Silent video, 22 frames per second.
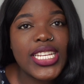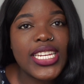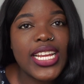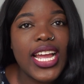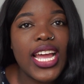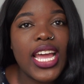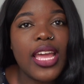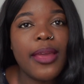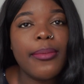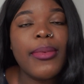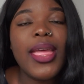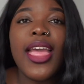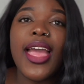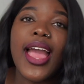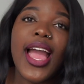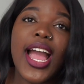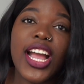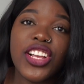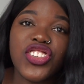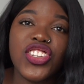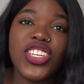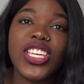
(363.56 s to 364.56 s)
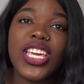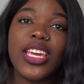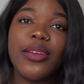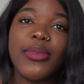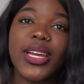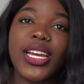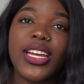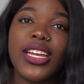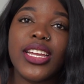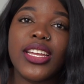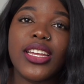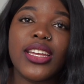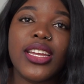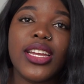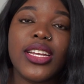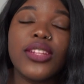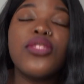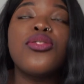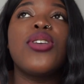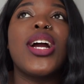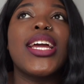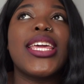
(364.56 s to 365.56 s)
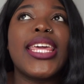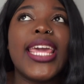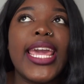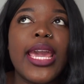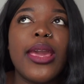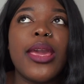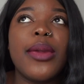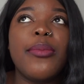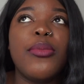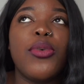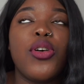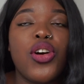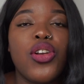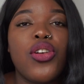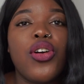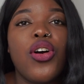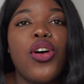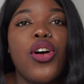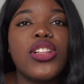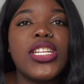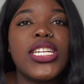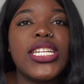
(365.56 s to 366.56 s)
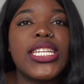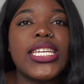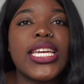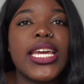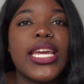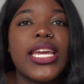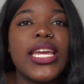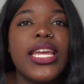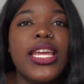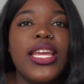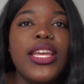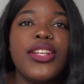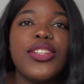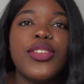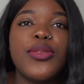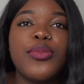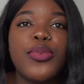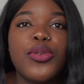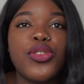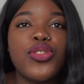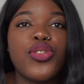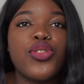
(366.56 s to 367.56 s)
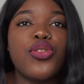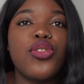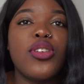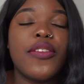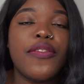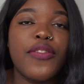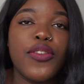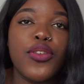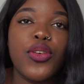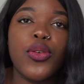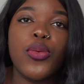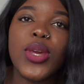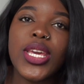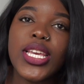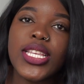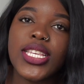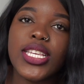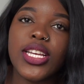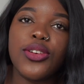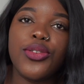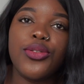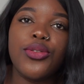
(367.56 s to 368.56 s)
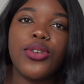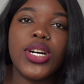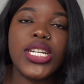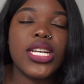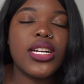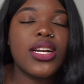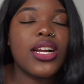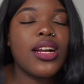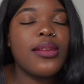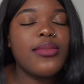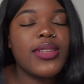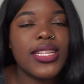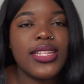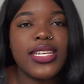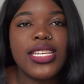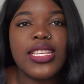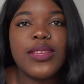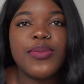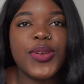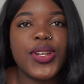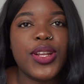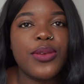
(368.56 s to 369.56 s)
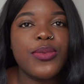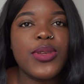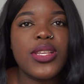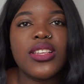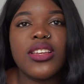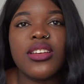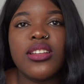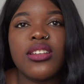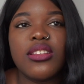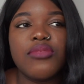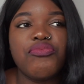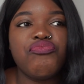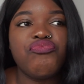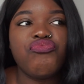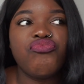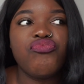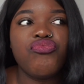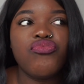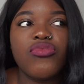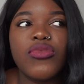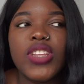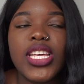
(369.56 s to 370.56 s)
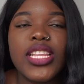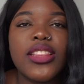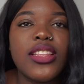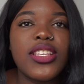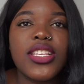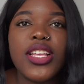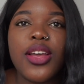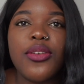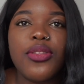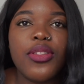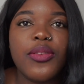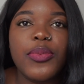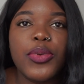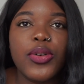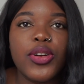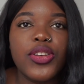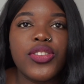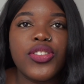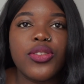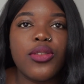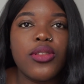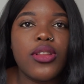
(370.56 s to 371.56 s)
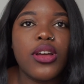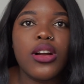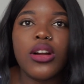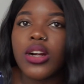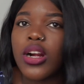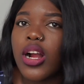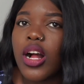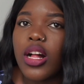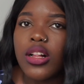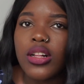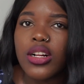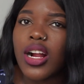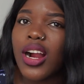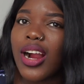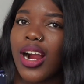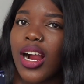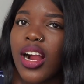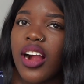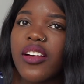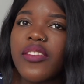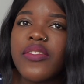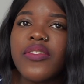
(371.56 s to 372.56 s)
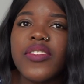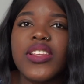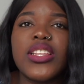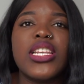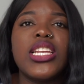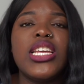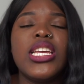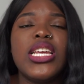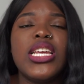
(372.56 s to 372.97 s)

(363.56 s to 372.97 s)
time. I actually came back, no, I came on holiday to Portugal a few weeks ago. I didn't come to Lisbon. I was in like the south of Portugal, the Algarve and